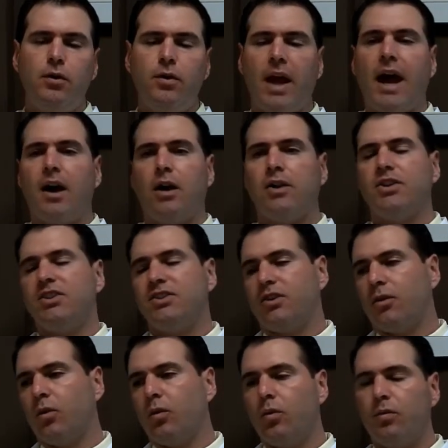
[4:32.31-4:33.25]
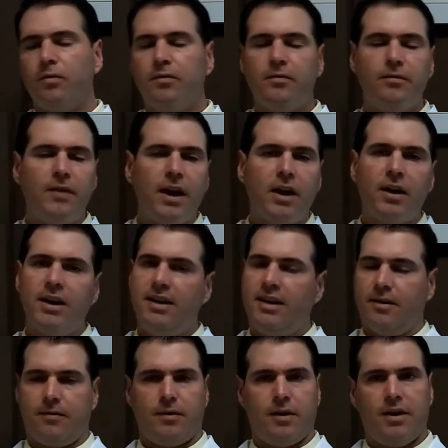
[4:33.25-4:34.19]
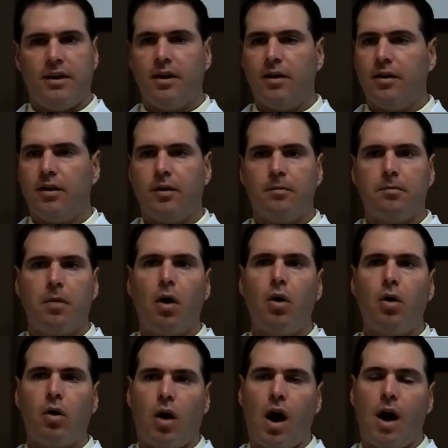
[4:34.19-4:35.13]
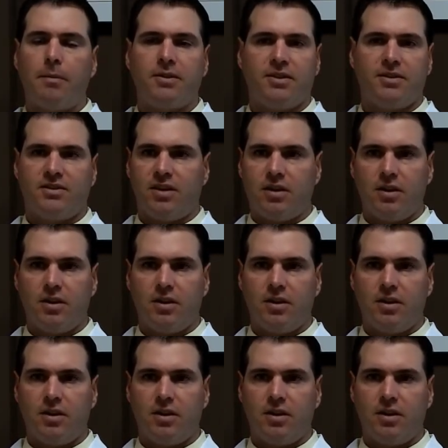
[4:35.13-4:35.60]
Food allergies are very different. They're polar opposites.